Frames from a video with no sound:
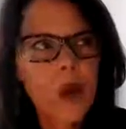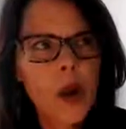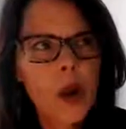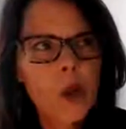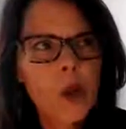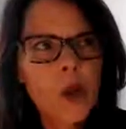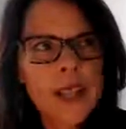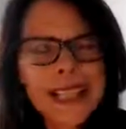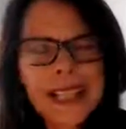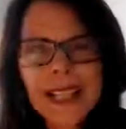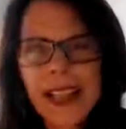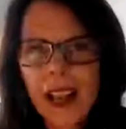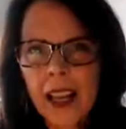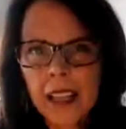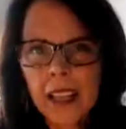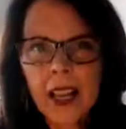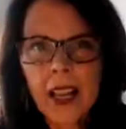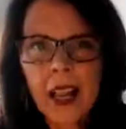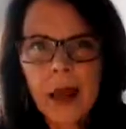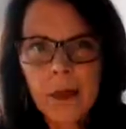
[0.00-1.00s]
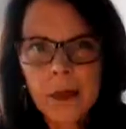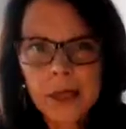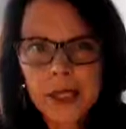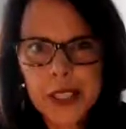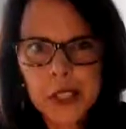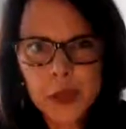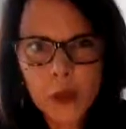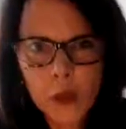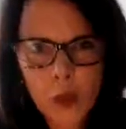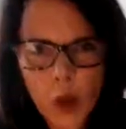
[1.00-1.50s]
We
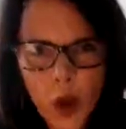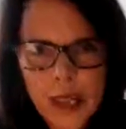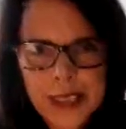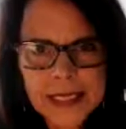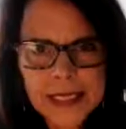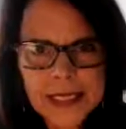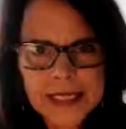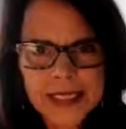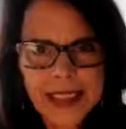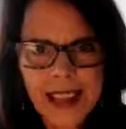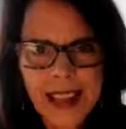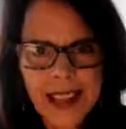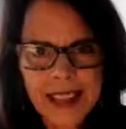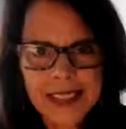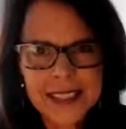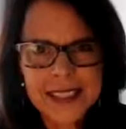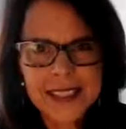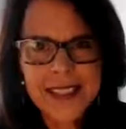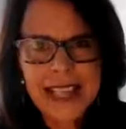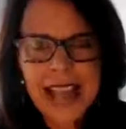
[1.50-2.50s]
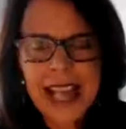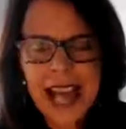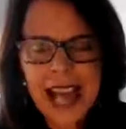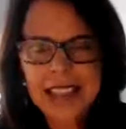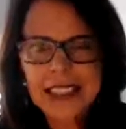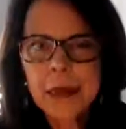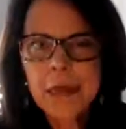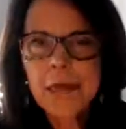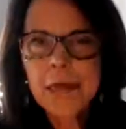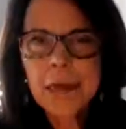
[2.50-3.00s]
accomplish one task
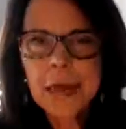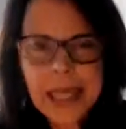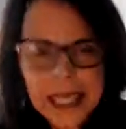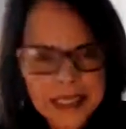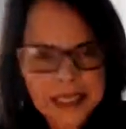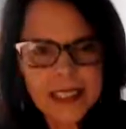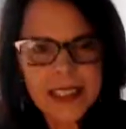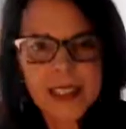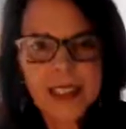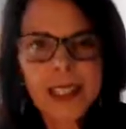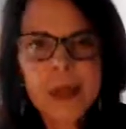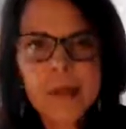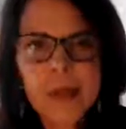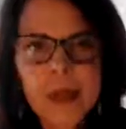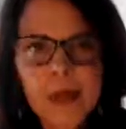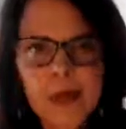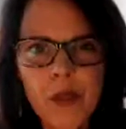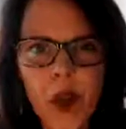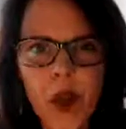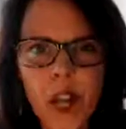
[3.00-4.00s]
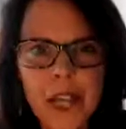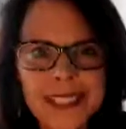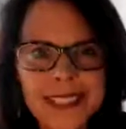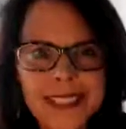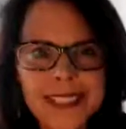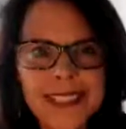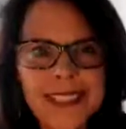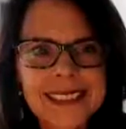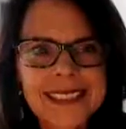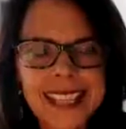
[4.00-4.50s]
and immediately move on
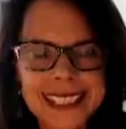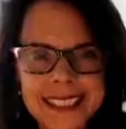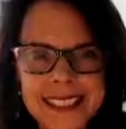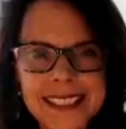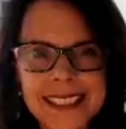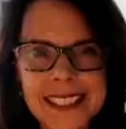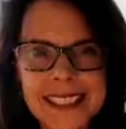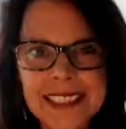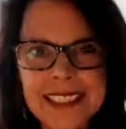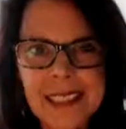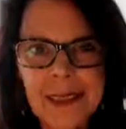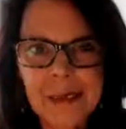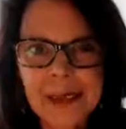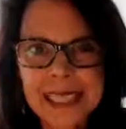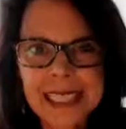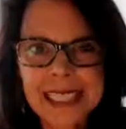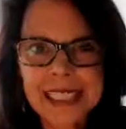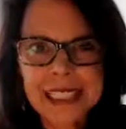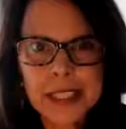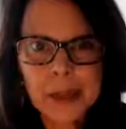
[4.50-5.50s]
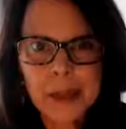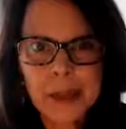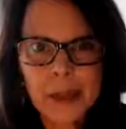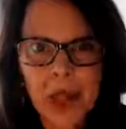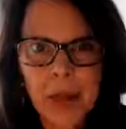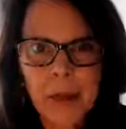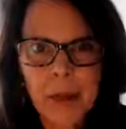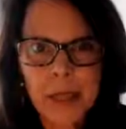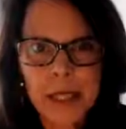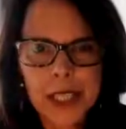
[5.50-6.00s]
to the next thing that we need to
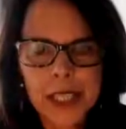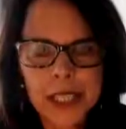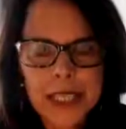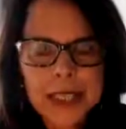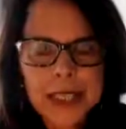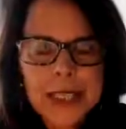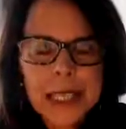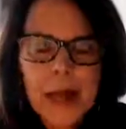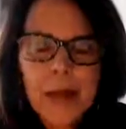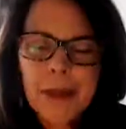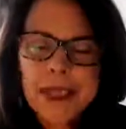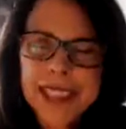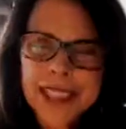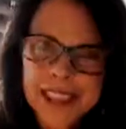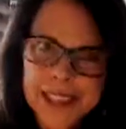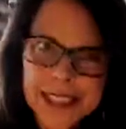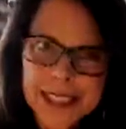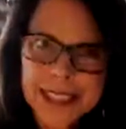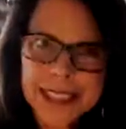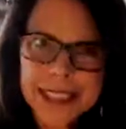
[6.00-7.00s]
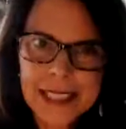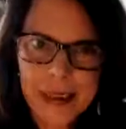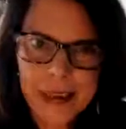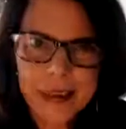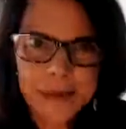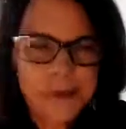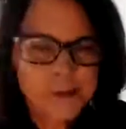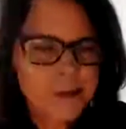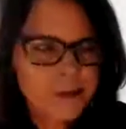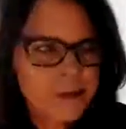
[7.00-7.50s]
accomplish. But here's the deal.
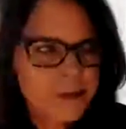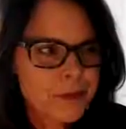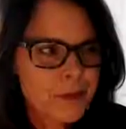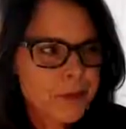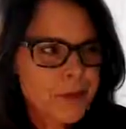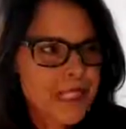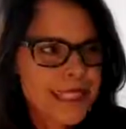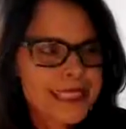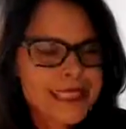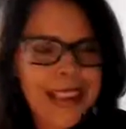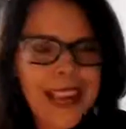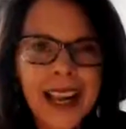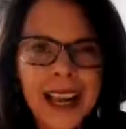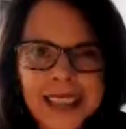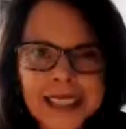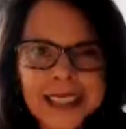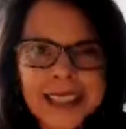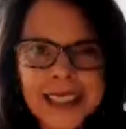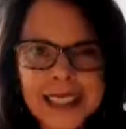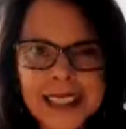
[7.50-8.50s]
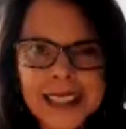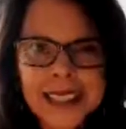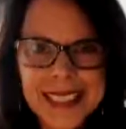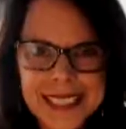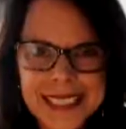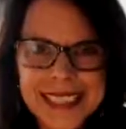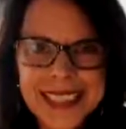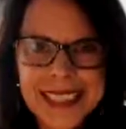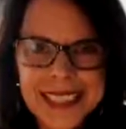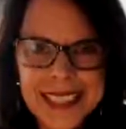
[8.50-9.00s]
Kindness
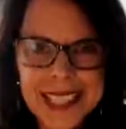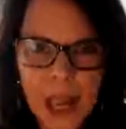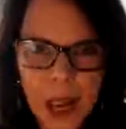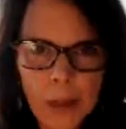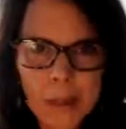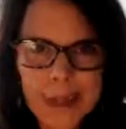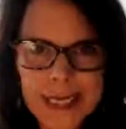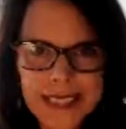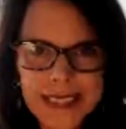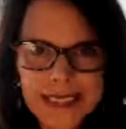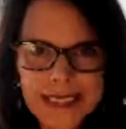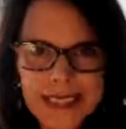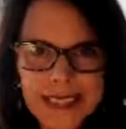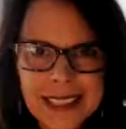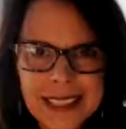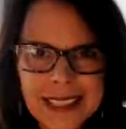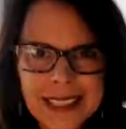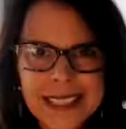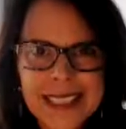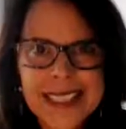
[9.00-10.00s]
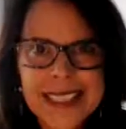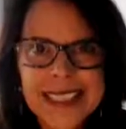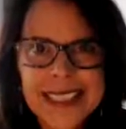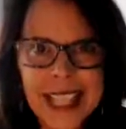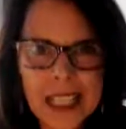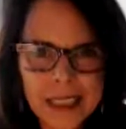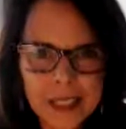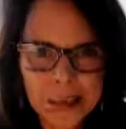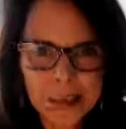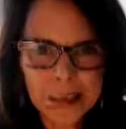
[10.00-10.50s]
is stopping to
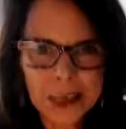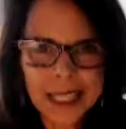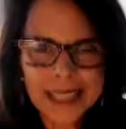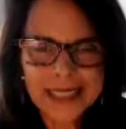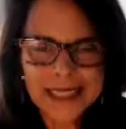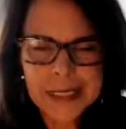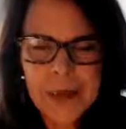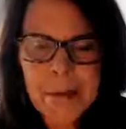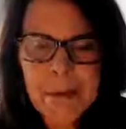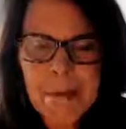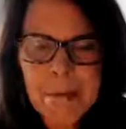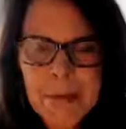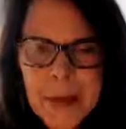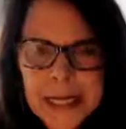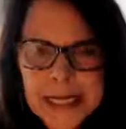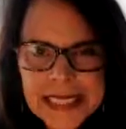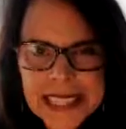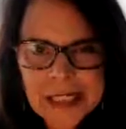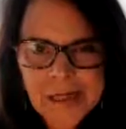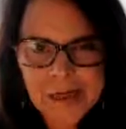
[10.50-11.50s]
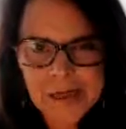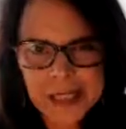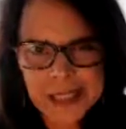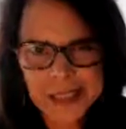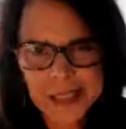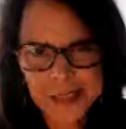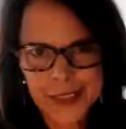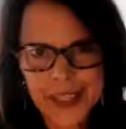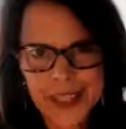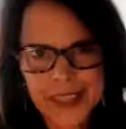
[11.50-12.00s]
celebrate the many
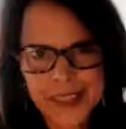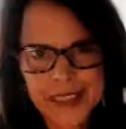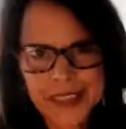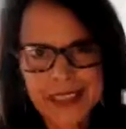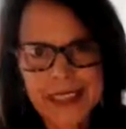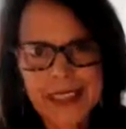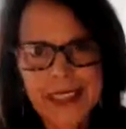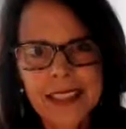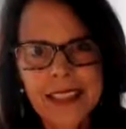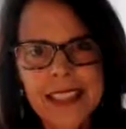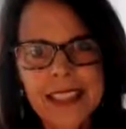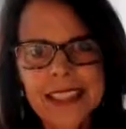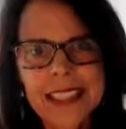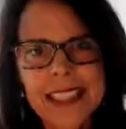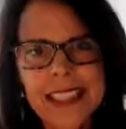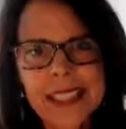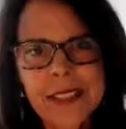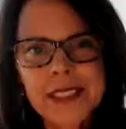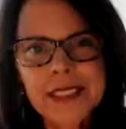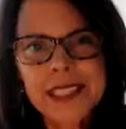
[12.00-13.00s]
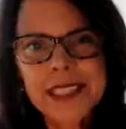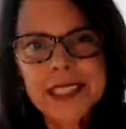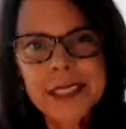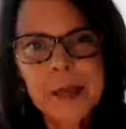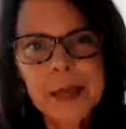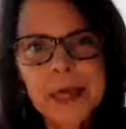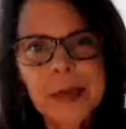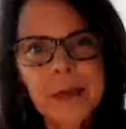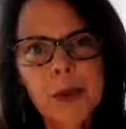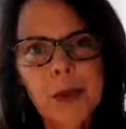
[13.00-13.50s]
victories that you see in the
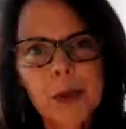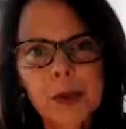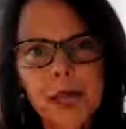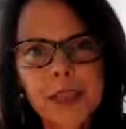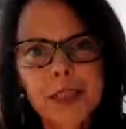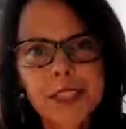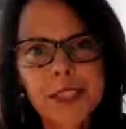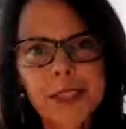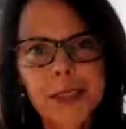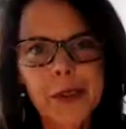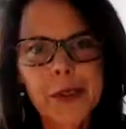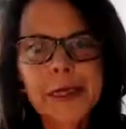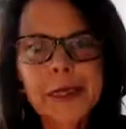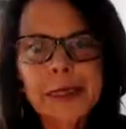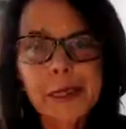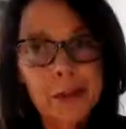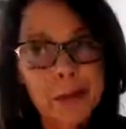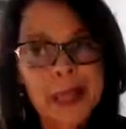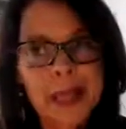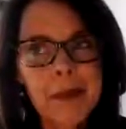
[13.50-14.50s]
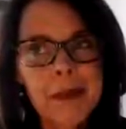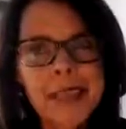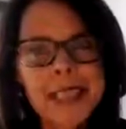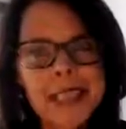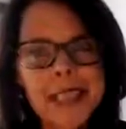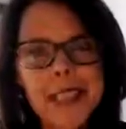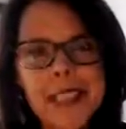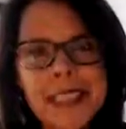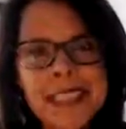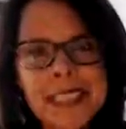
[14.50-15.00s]
people around you. But that means you
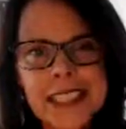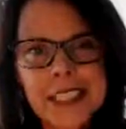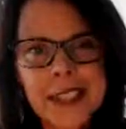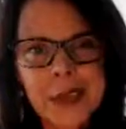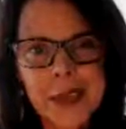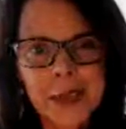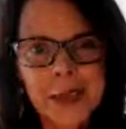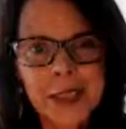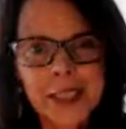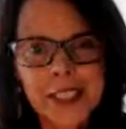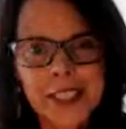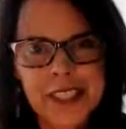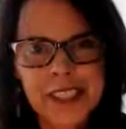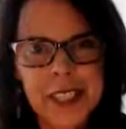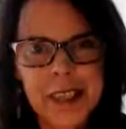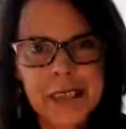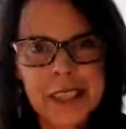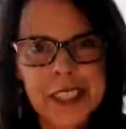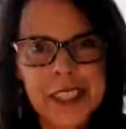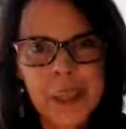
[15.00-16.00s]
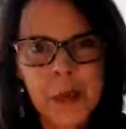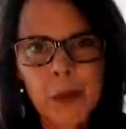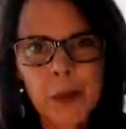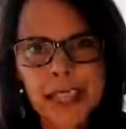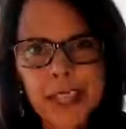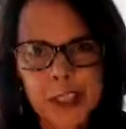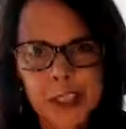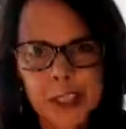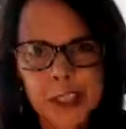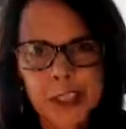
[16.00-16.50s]
need to do it for yourself too.
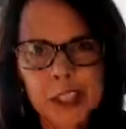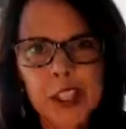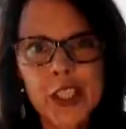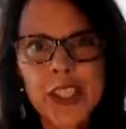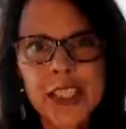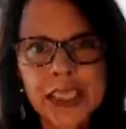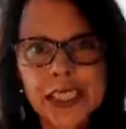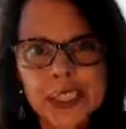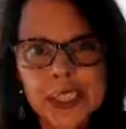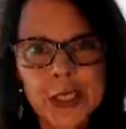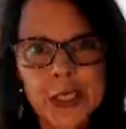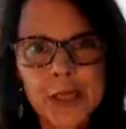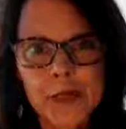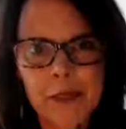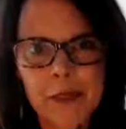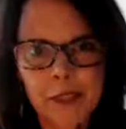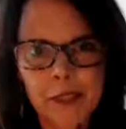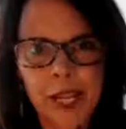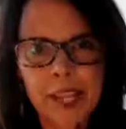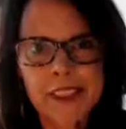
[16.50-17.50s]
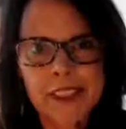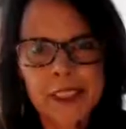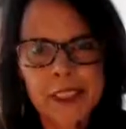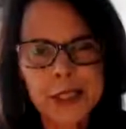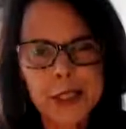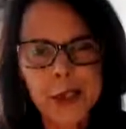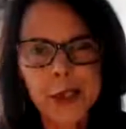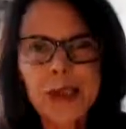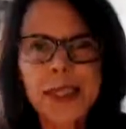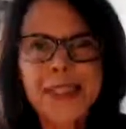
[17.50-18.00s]
We aren't good at doing for others
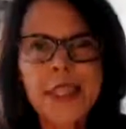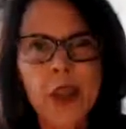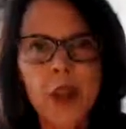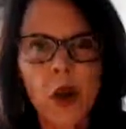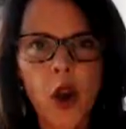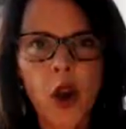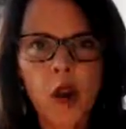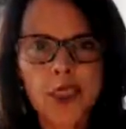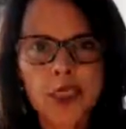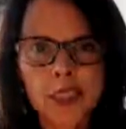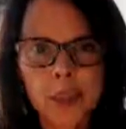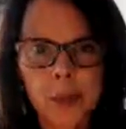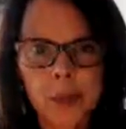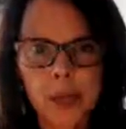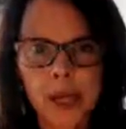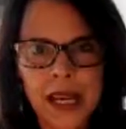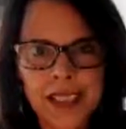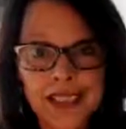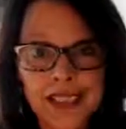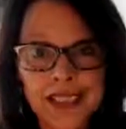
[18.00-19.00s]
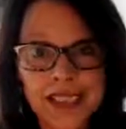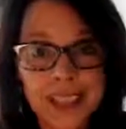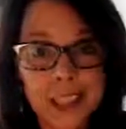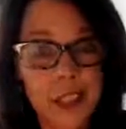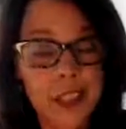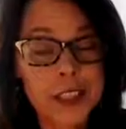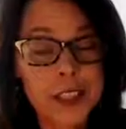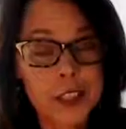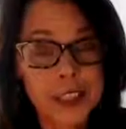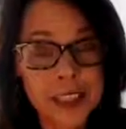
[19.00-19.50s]
what we don't also practice on
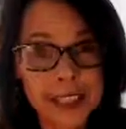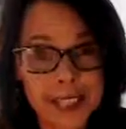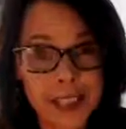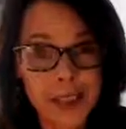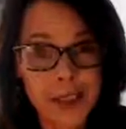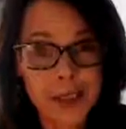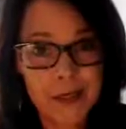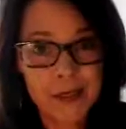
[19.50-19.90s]
ourselves.